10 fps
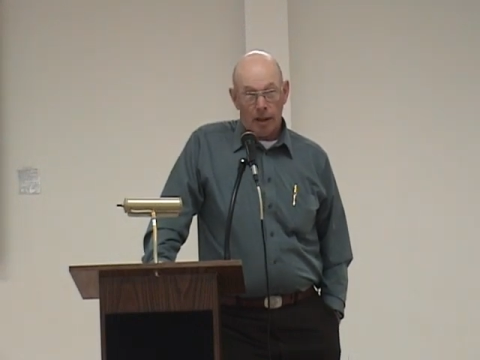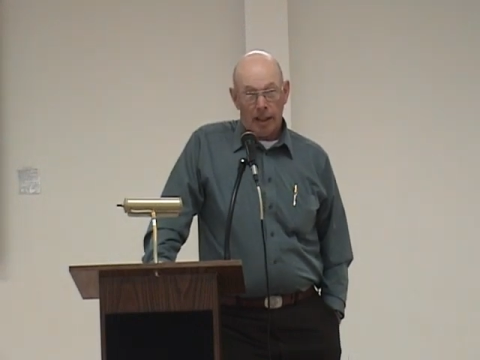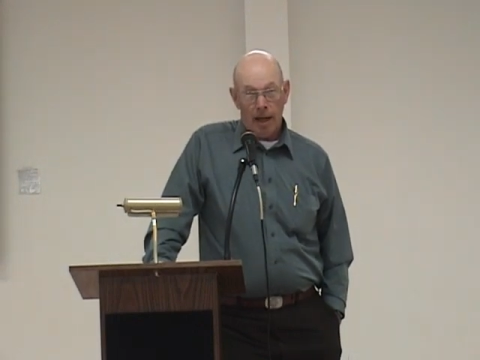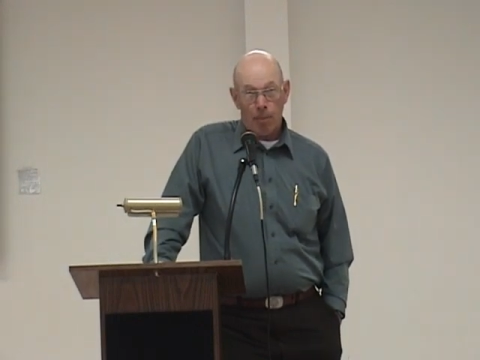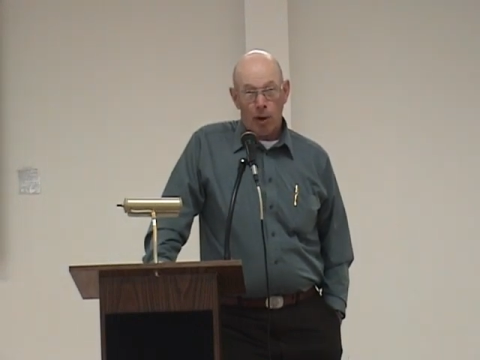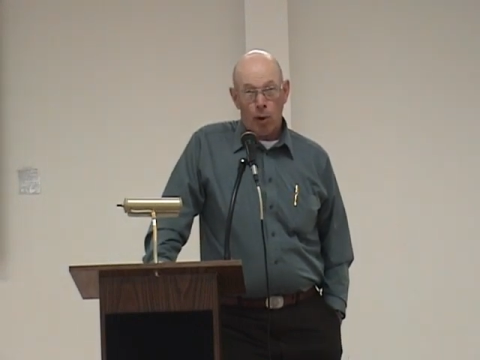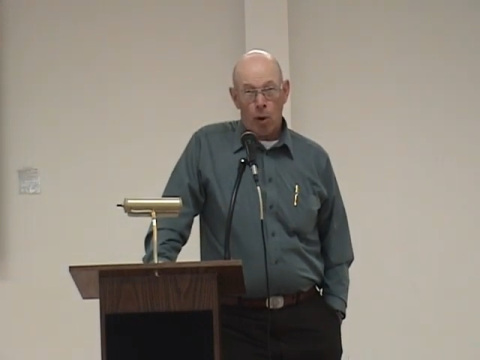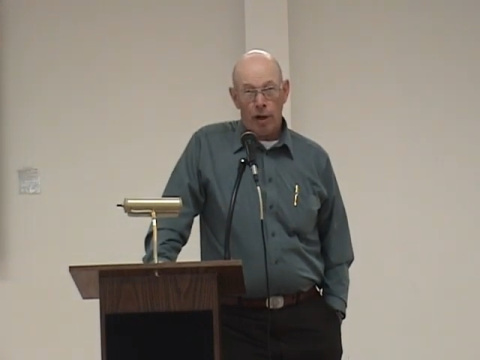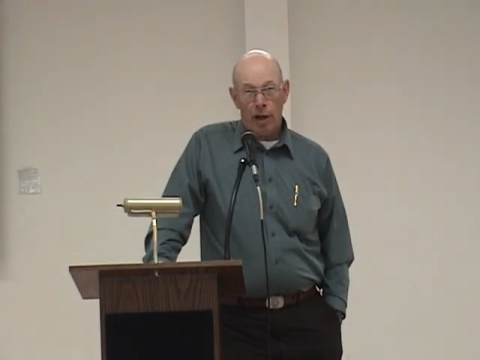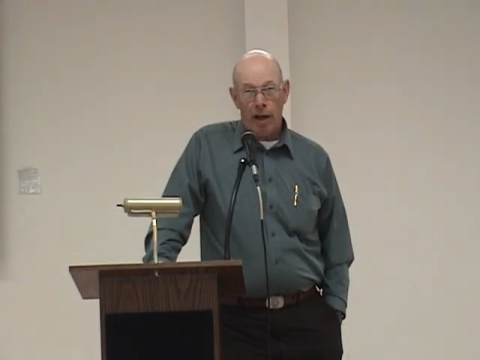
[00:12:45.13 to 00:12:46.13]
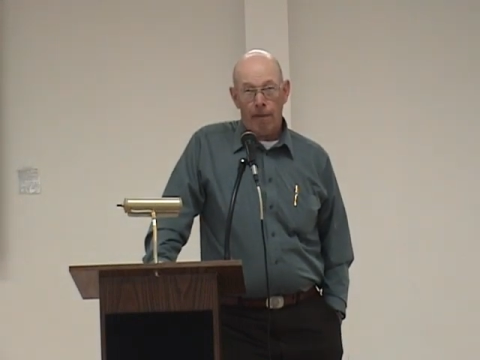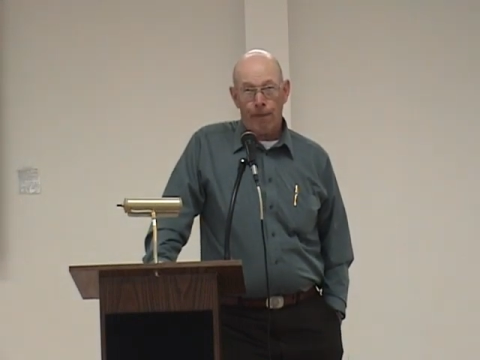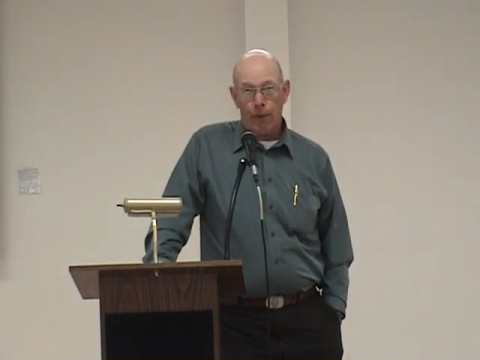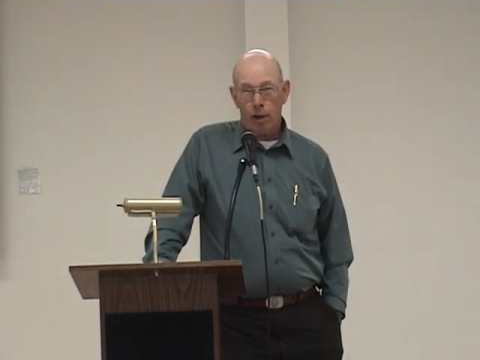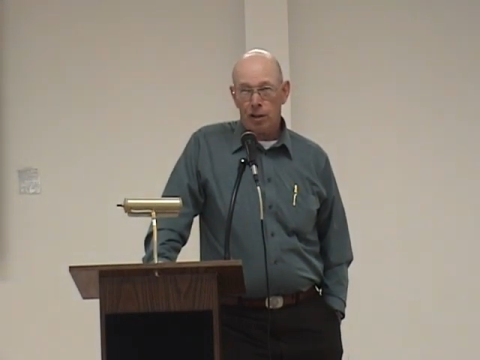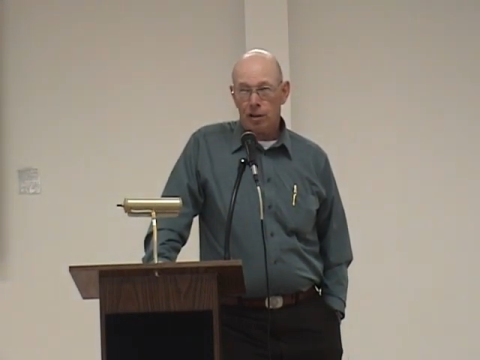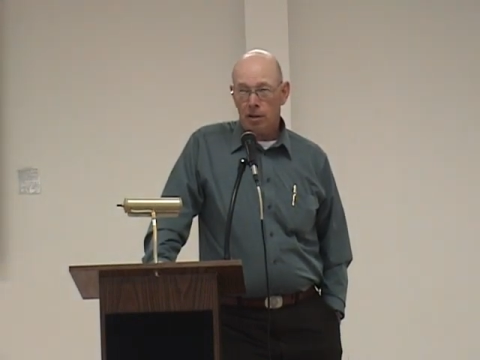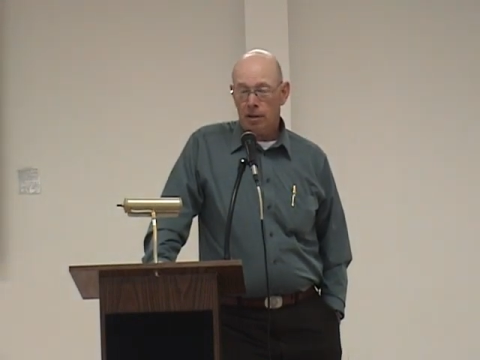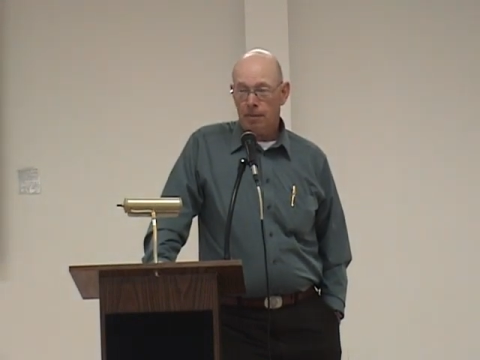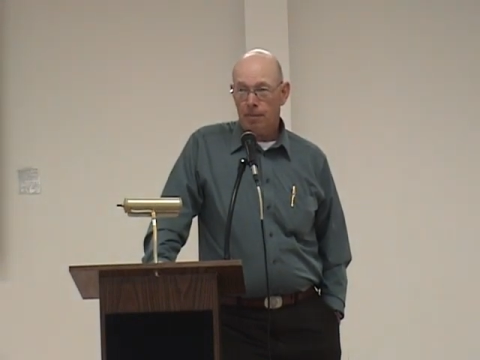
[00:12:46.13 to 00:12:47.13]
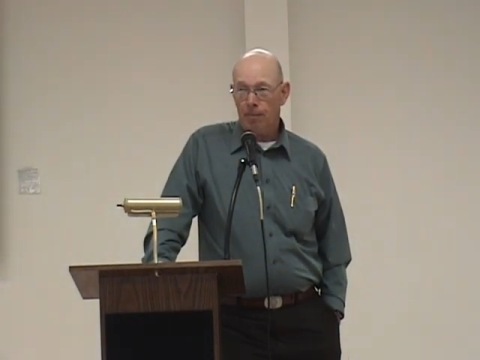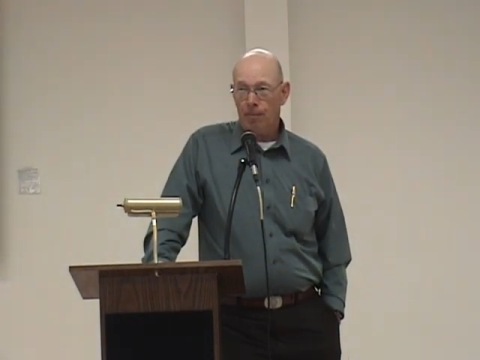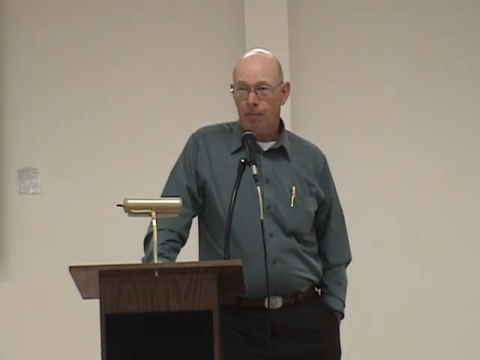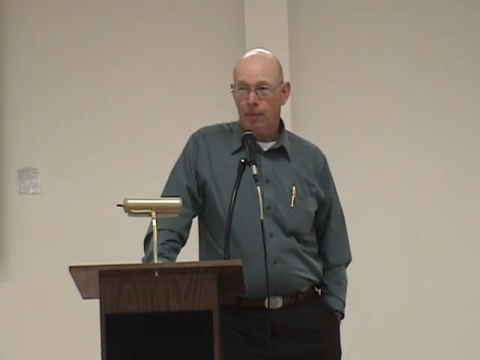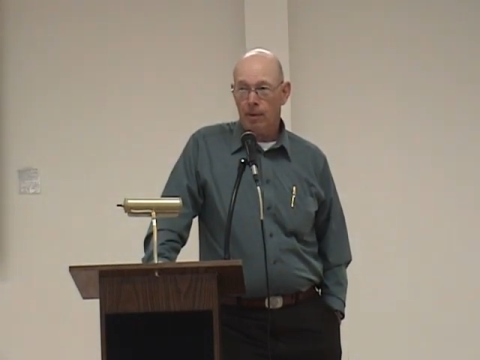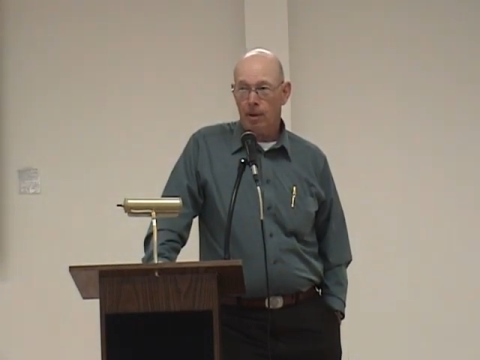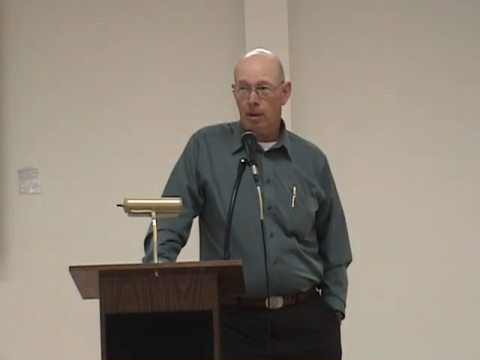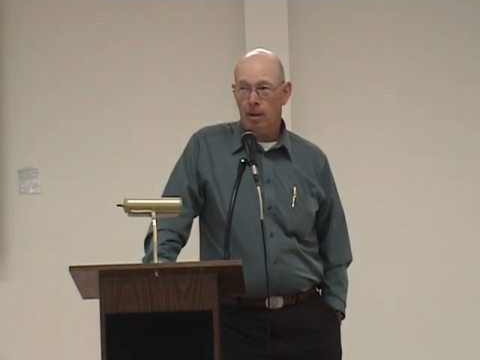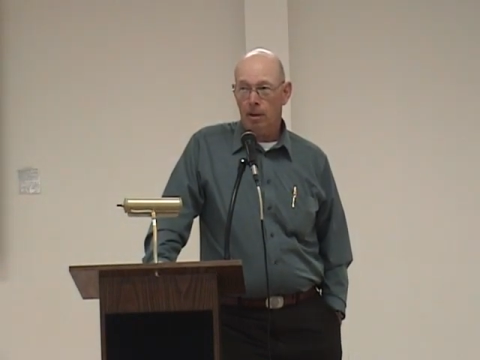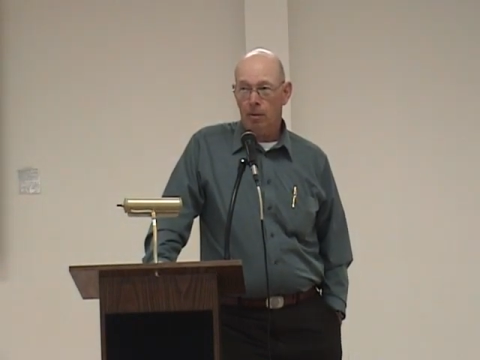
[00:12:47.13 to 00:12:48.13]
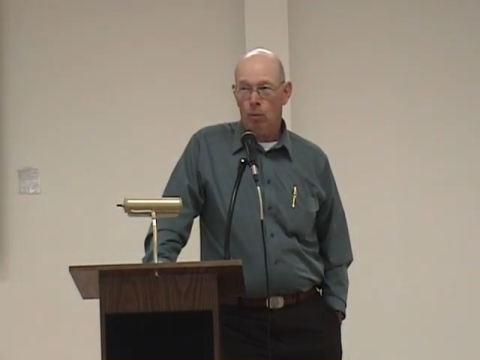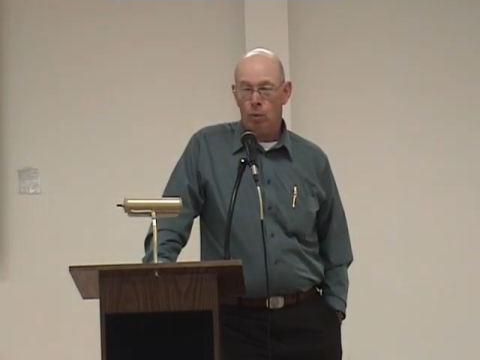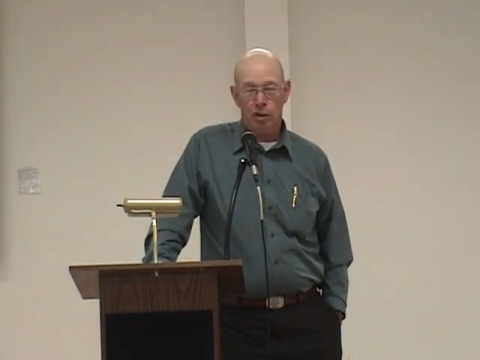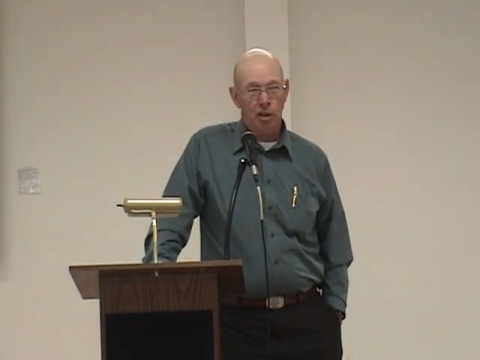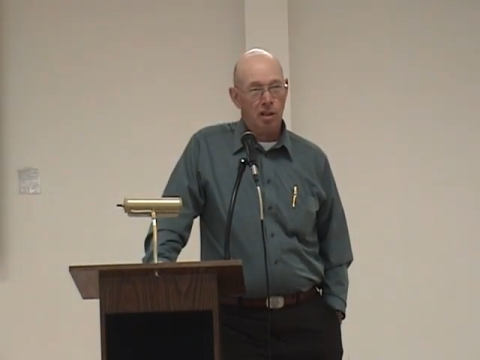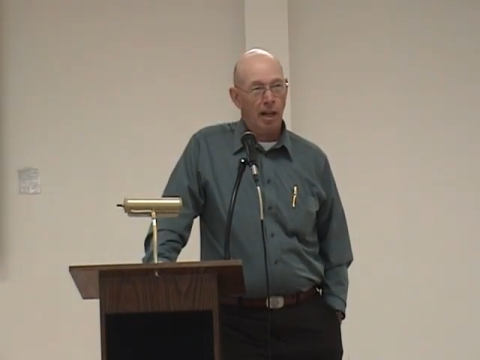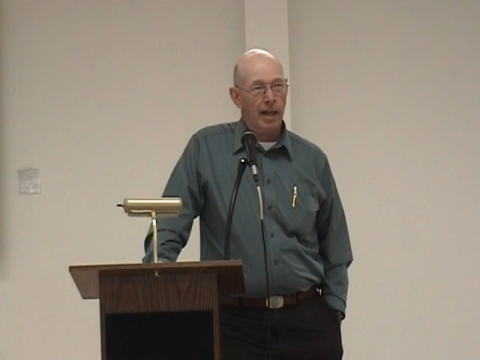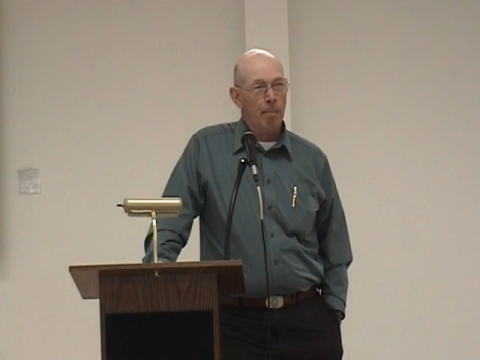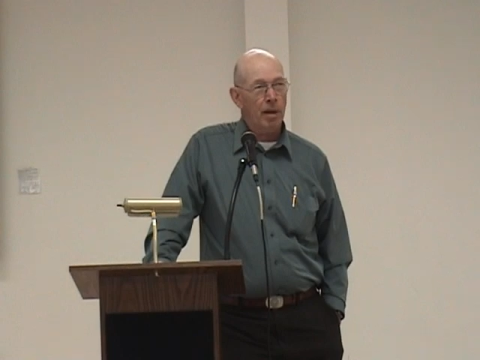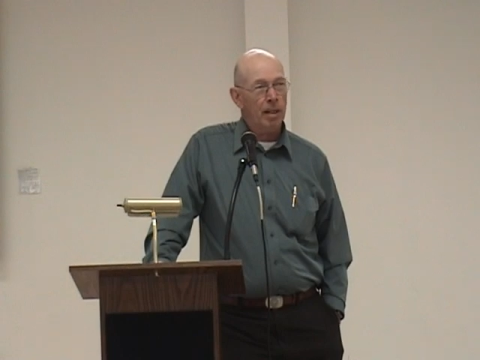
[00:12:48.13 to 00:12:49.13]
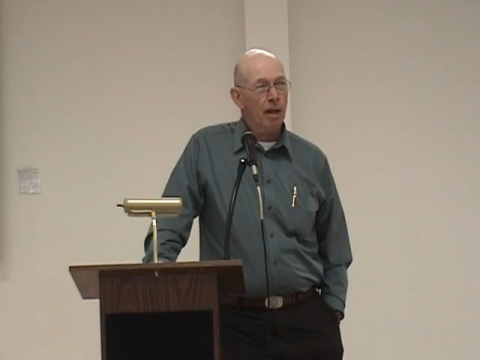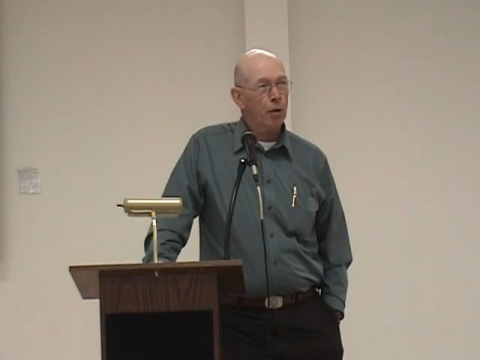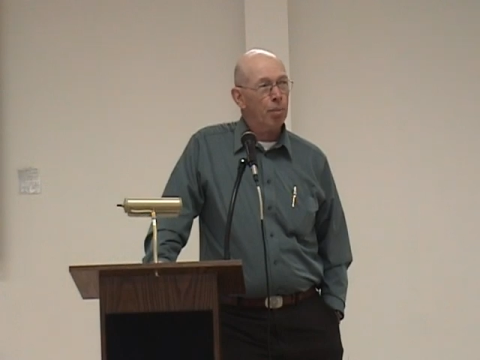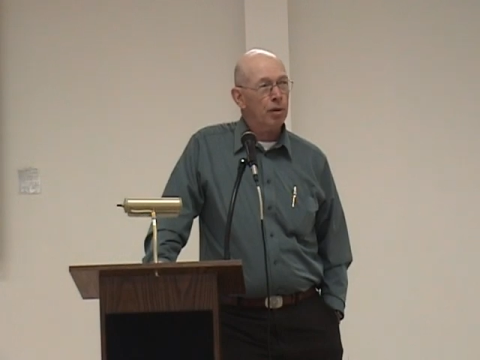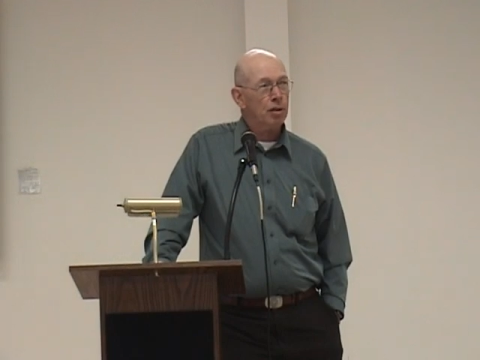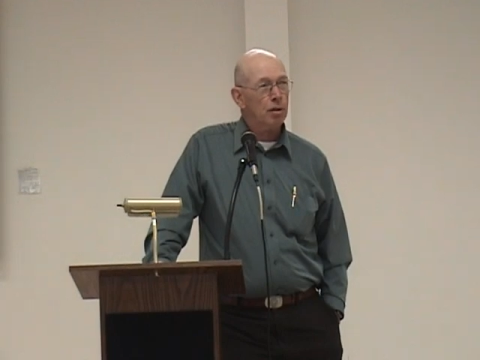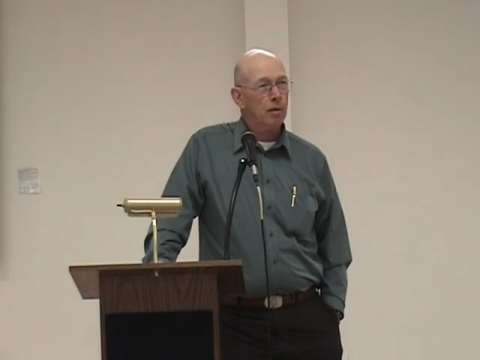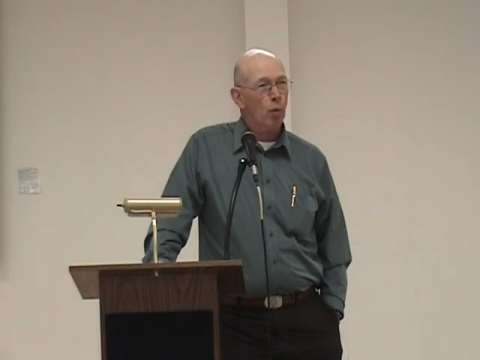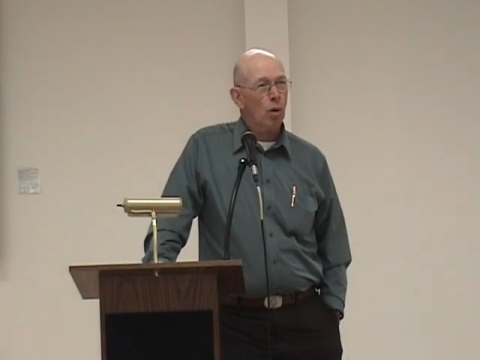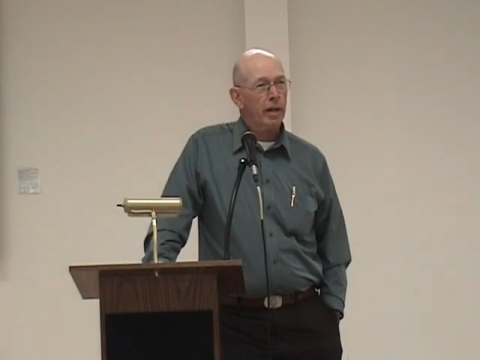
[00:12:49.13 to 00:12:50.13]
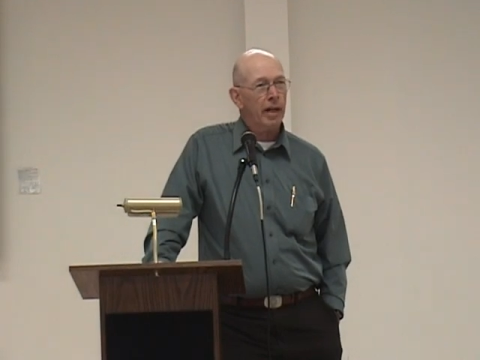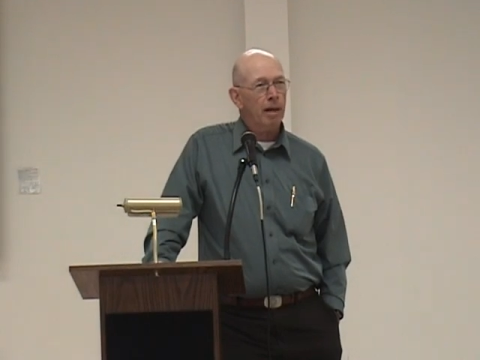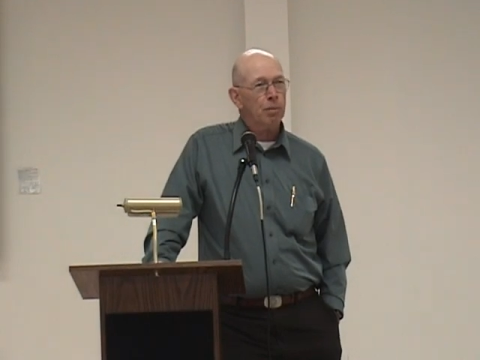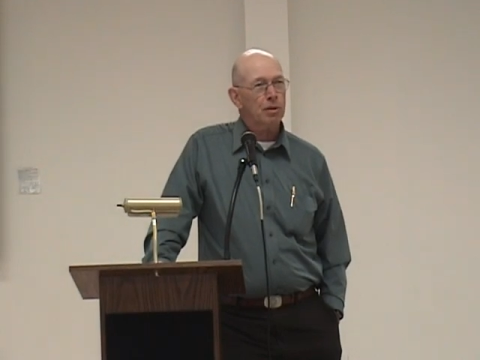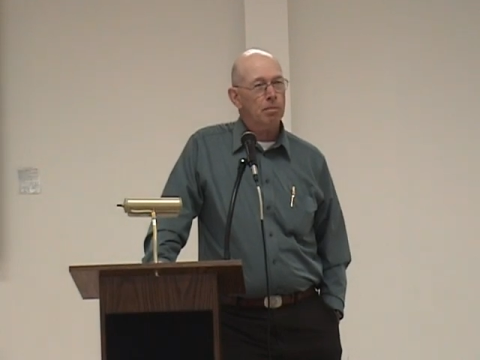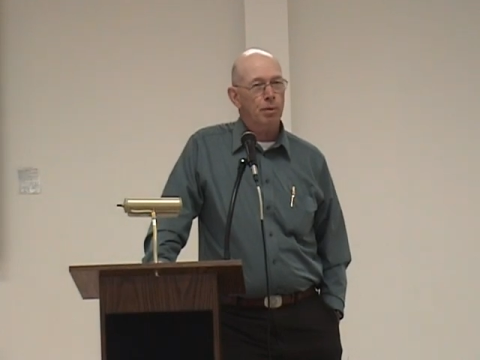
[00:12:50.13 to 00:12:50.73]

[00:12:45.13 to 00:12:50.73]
Camp Concordia at first was just like many other prisoner of war camps,